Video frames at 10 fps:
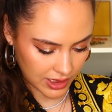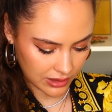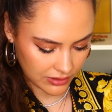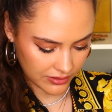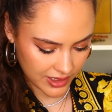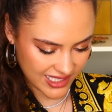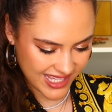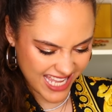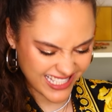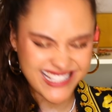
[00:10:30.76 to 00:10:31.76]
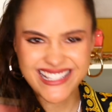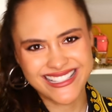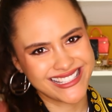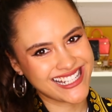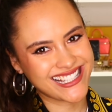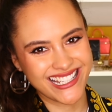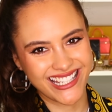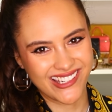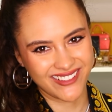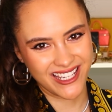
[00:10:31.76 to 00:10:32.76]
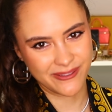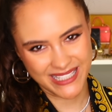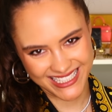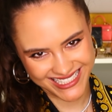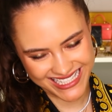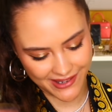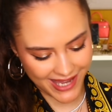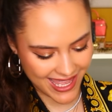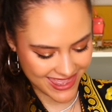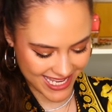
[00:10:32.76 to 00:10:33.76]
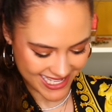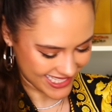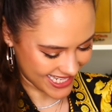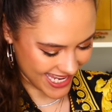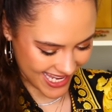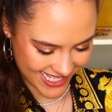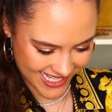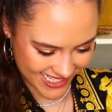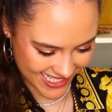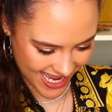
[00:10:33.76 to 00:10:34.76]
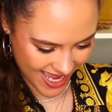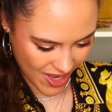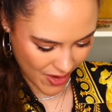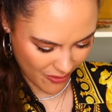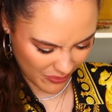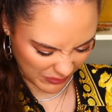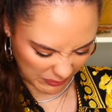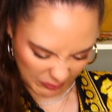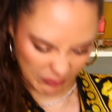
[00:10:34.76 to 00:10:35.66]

glorious. This can go home. Okay, this is a